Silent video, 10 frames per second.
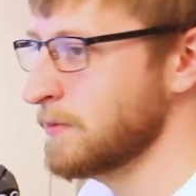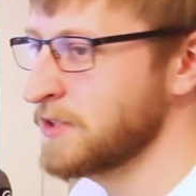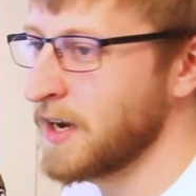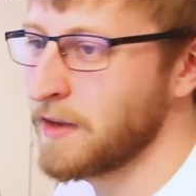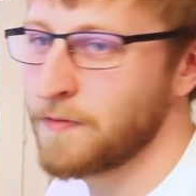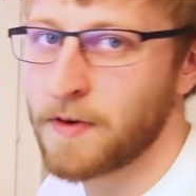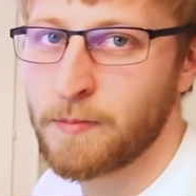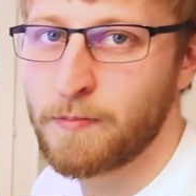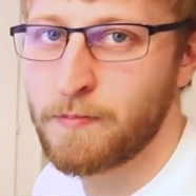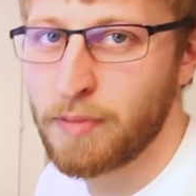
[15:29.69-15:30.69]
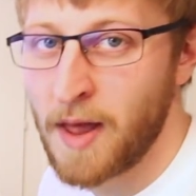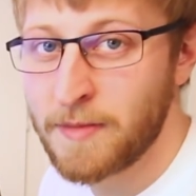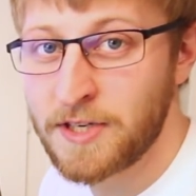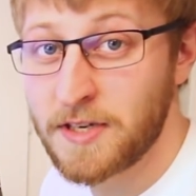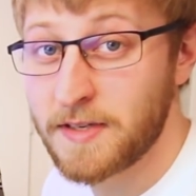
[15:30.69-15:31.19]
checking for
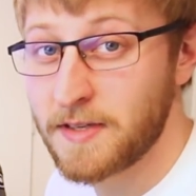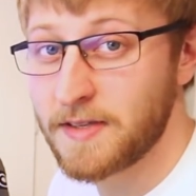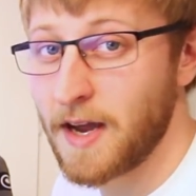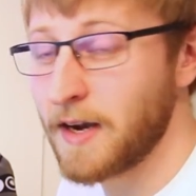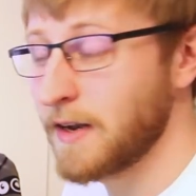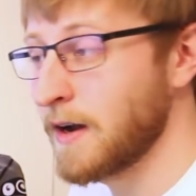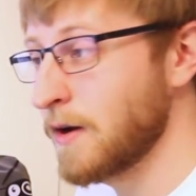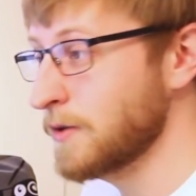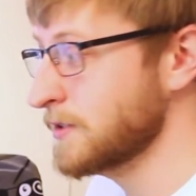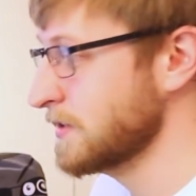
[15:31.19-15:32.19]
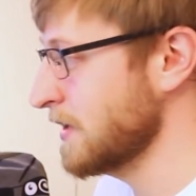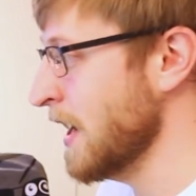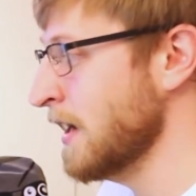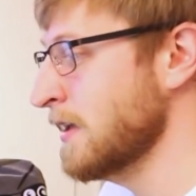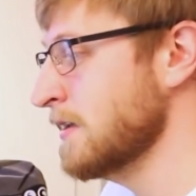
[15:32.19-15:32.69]
blemishes inside and out,
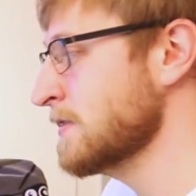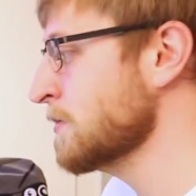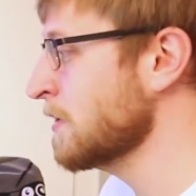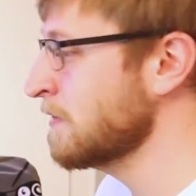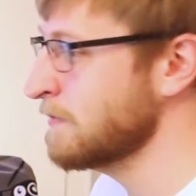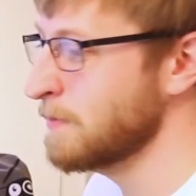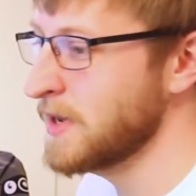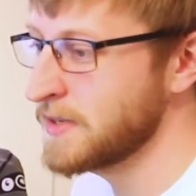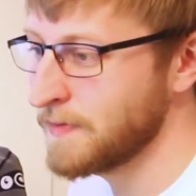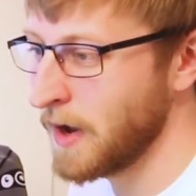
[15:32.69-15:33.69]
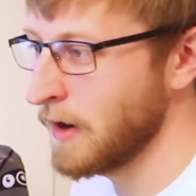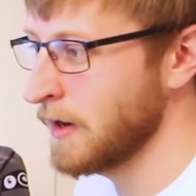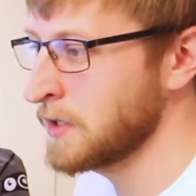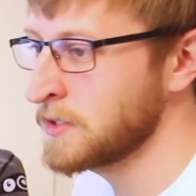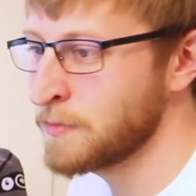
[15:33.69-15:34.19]
any sort of
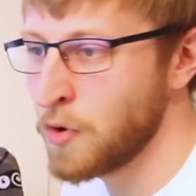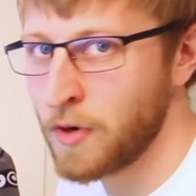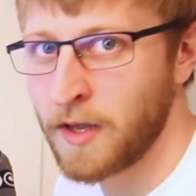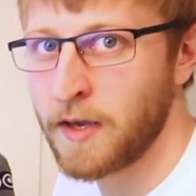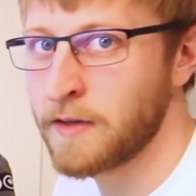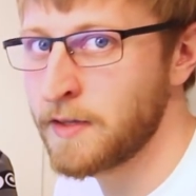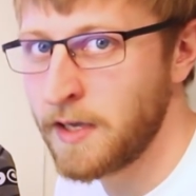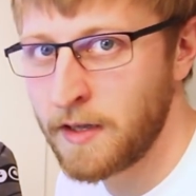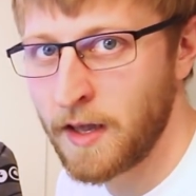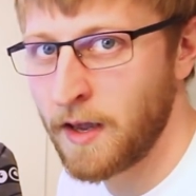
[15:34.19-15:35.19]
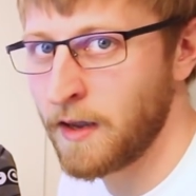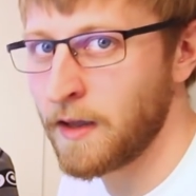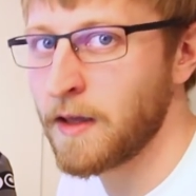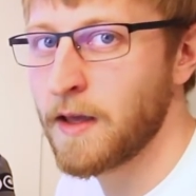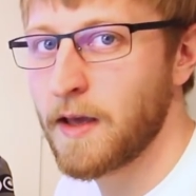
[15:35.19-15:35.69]
misfiring, smoking, leaking,